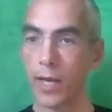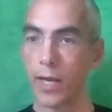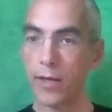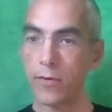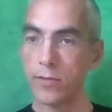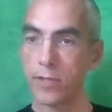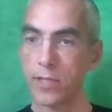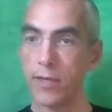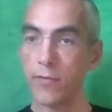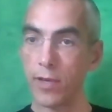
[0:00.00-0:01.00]
I don't
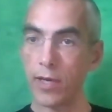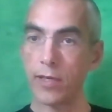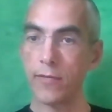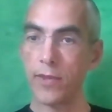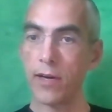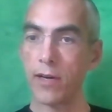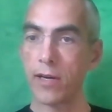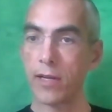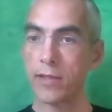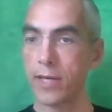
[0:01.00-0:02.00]
see it. If there
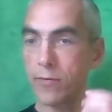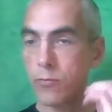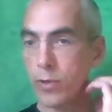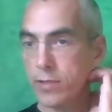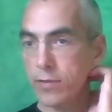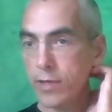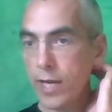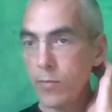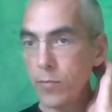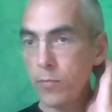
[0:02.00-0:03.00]
are other questions
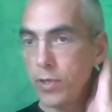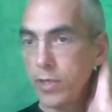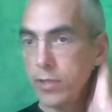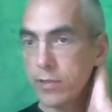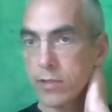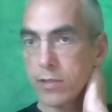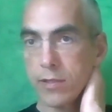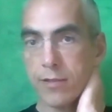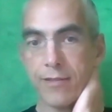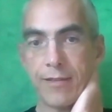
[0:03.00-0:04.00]
coming, please
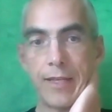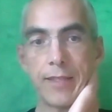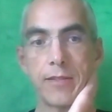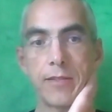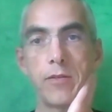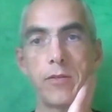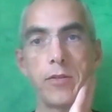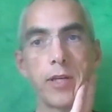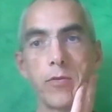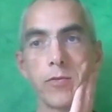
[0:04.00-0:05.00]
let us know. You
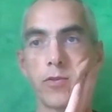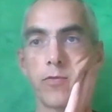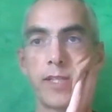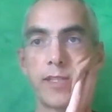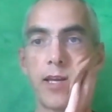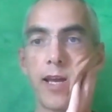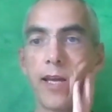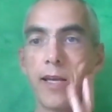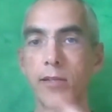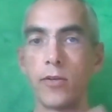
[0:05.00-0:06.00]
can also raise your
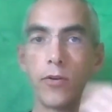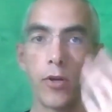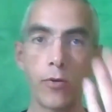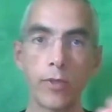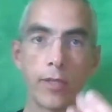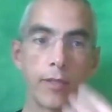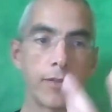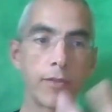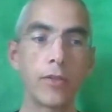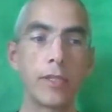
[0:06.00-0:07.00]
hand. You know,
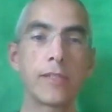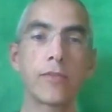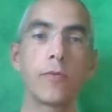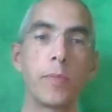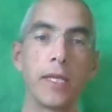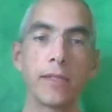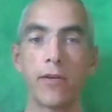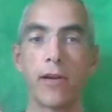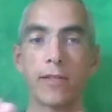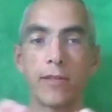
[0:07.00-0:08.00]
this could be
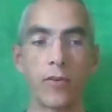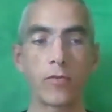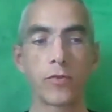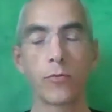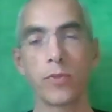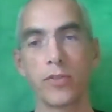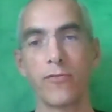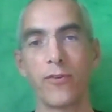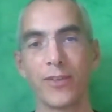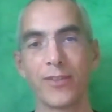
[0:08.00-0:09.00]
interactive also with your
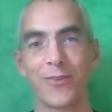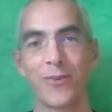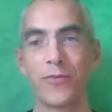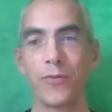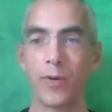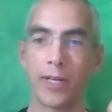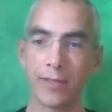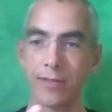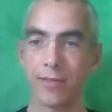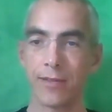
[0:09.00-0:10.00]
voice. So if you want
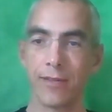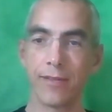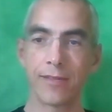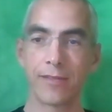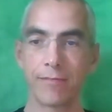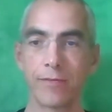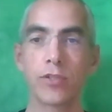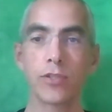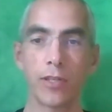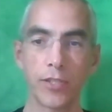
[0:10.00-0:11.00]

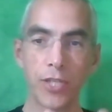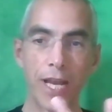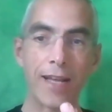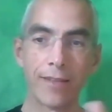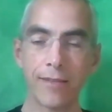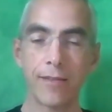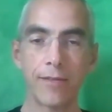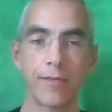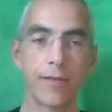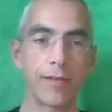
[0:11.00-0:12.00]
to chat,
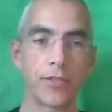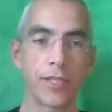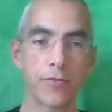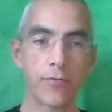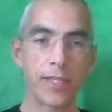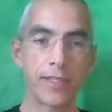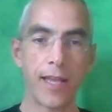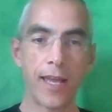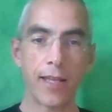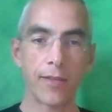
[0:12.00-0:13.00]
just raise the
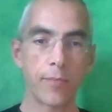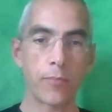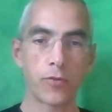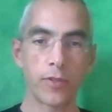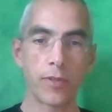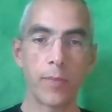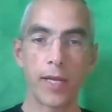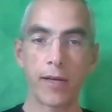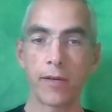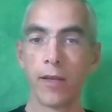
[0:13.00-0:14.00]
hand, pushing the
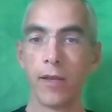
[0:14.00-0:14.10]
button.